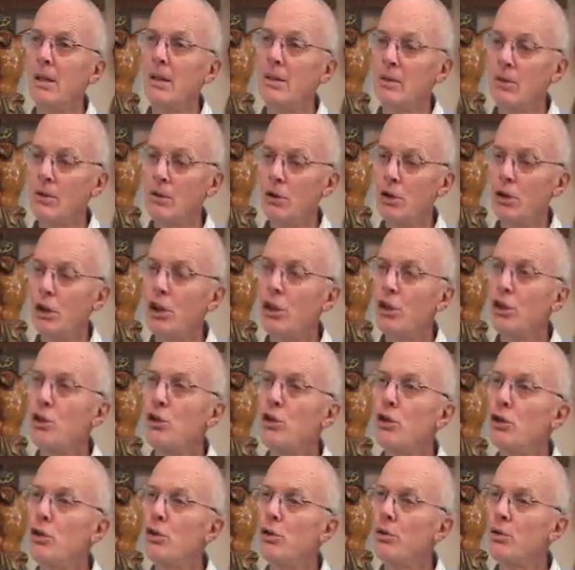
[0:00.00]
So she could
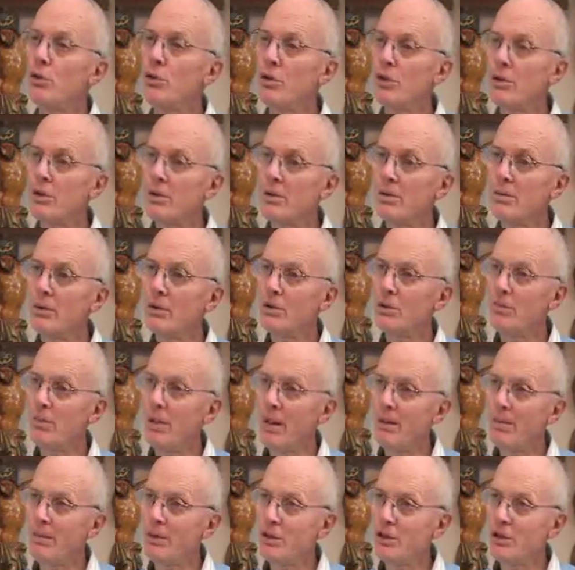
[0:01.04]
choose which
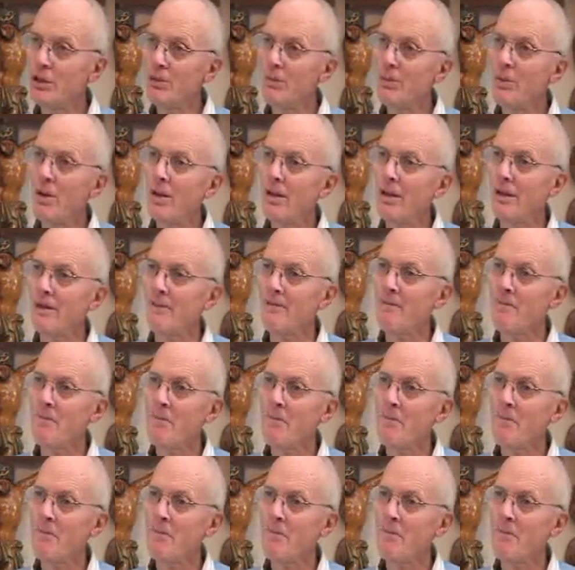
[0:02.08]
baby she wanted.